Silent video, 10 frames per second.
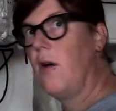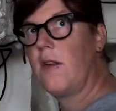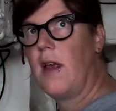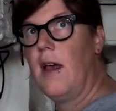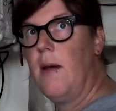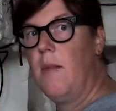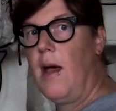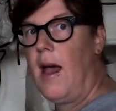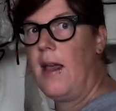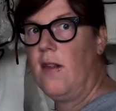got
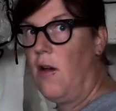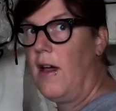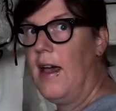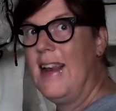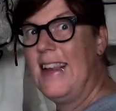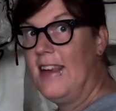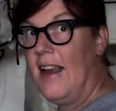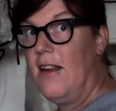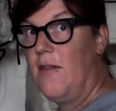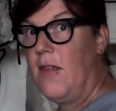a socket at each
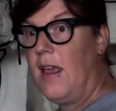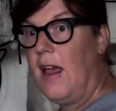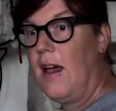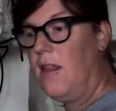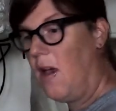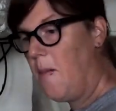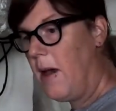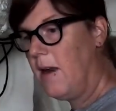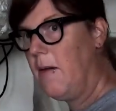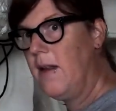end of the
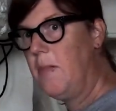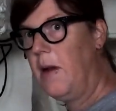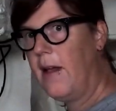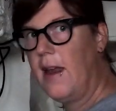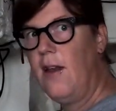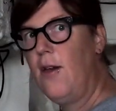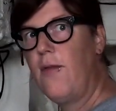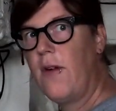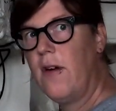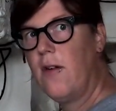companionway to plug in
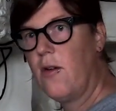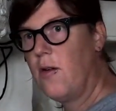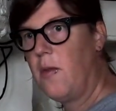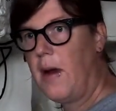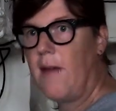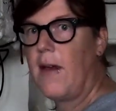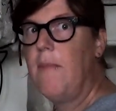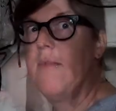Hoover or whatever.